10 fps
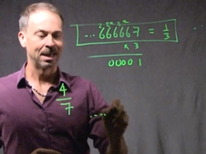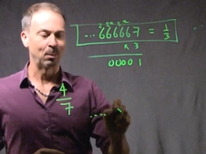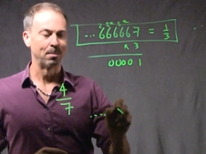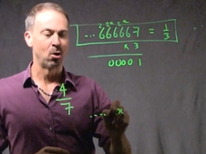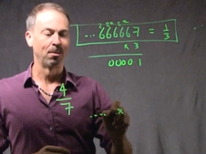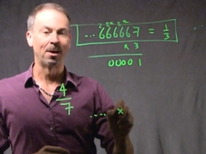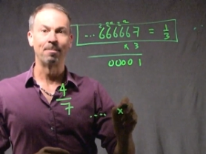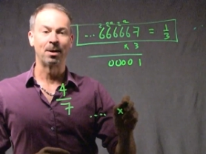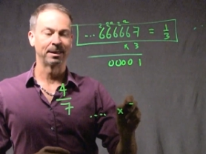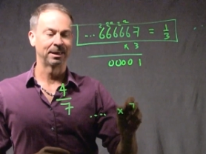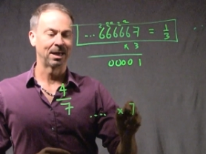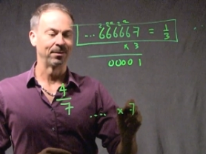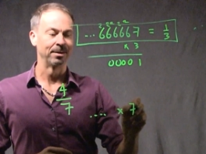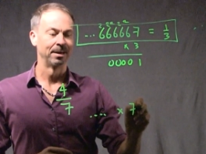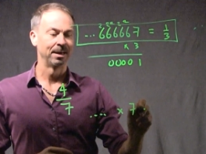that when multiplied by
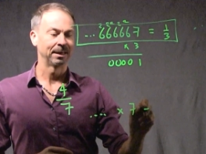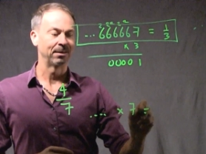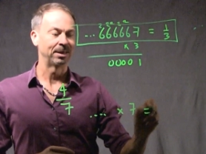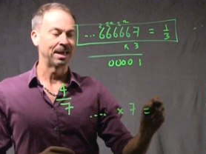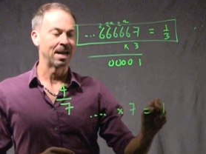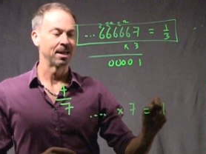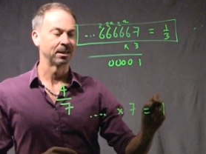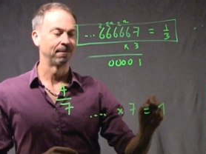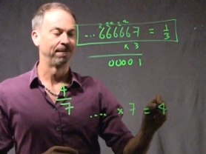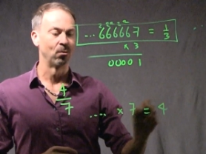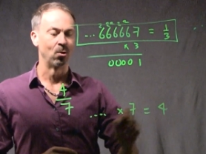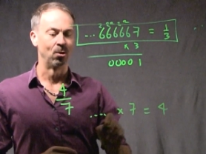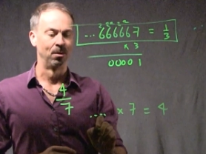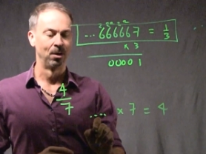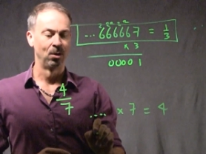7 gives the answer
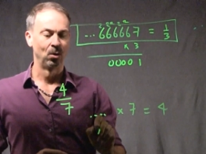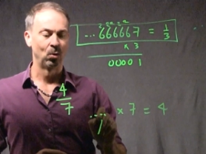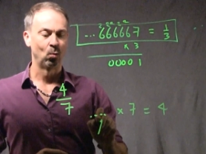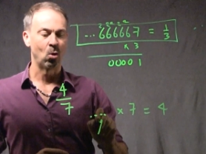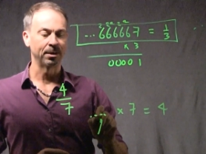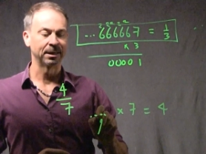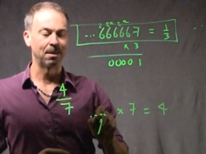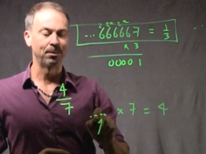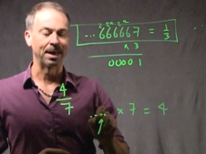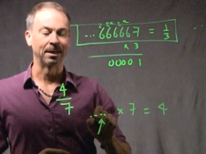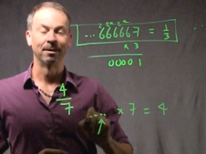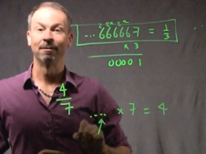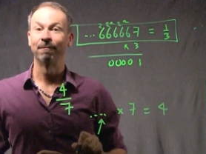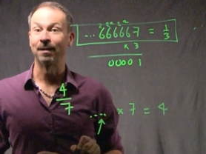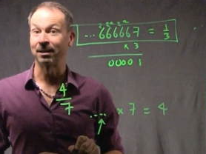4. What something
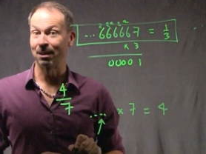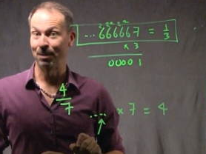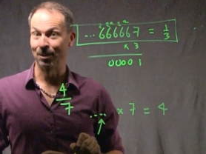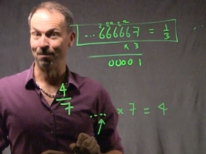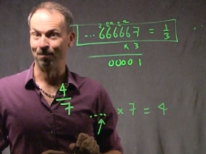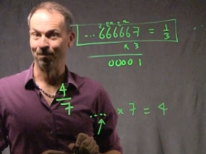fits the bill?